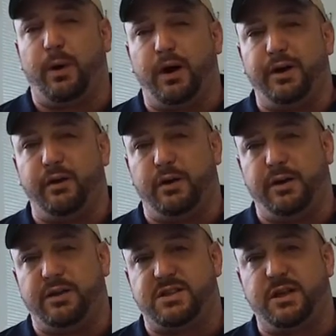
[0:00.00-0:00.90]
on
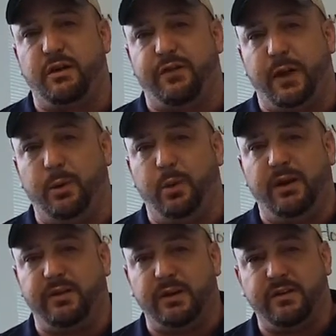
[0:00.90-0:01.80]
their single family residence.